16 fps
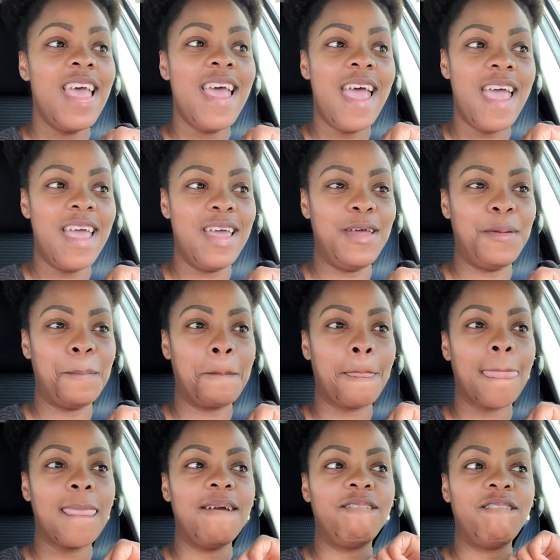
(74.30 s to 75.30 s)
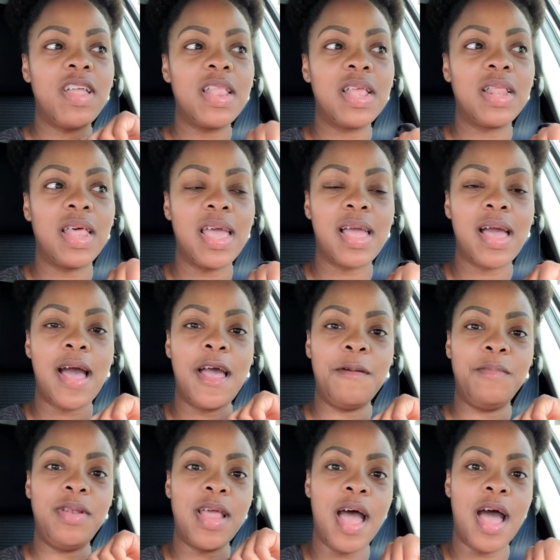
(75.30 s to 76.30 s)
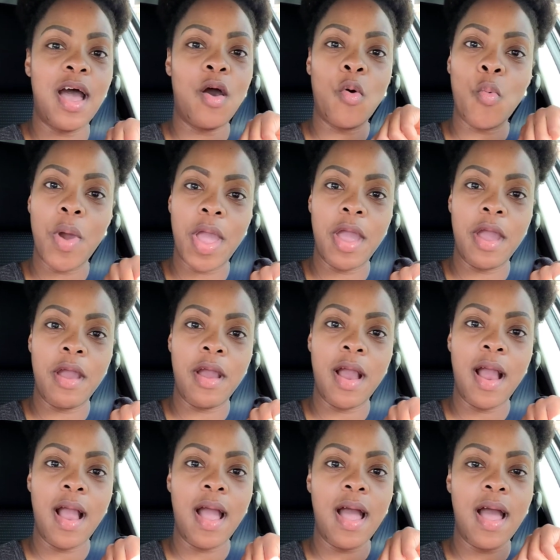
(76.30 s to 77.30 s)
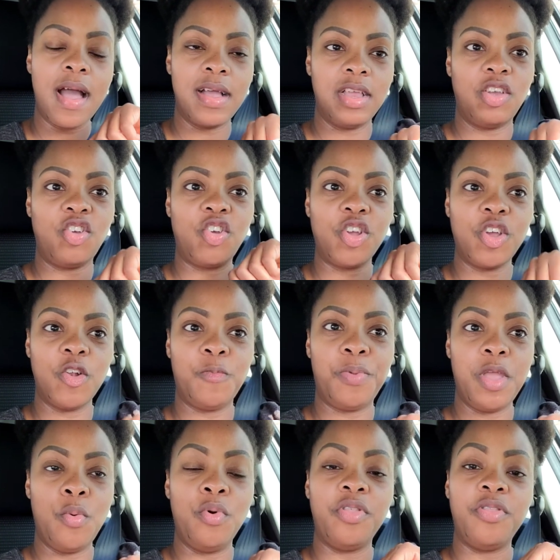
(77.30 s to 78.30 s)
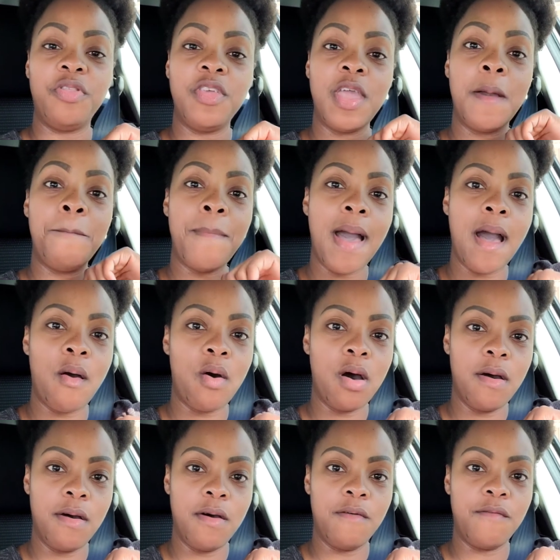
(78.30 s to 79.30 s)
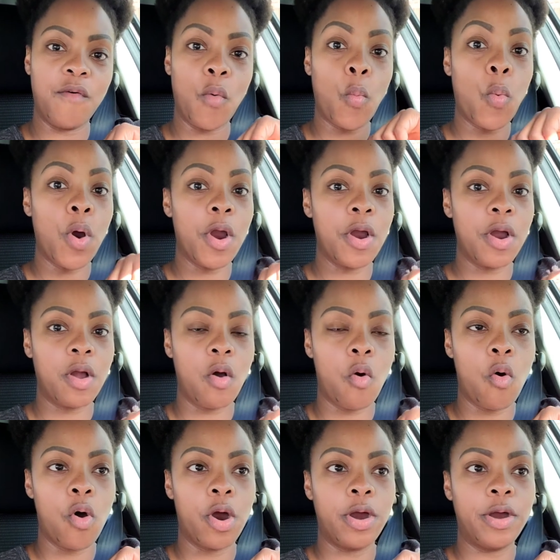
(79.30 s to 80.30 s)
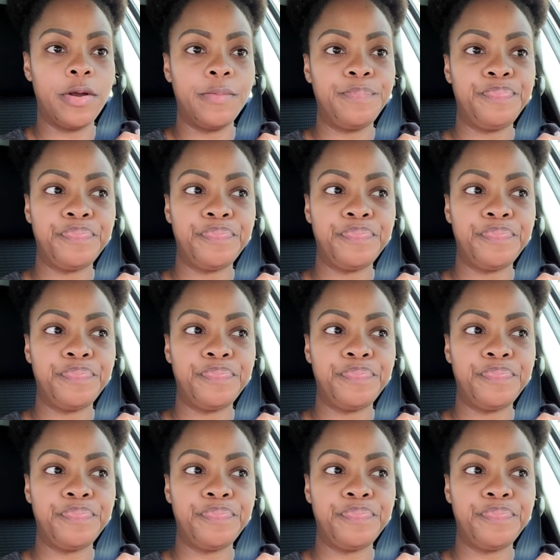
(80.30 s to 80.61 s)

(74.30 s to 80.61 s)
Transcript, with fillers: and feeling like I'm not where I should be with the amount of work or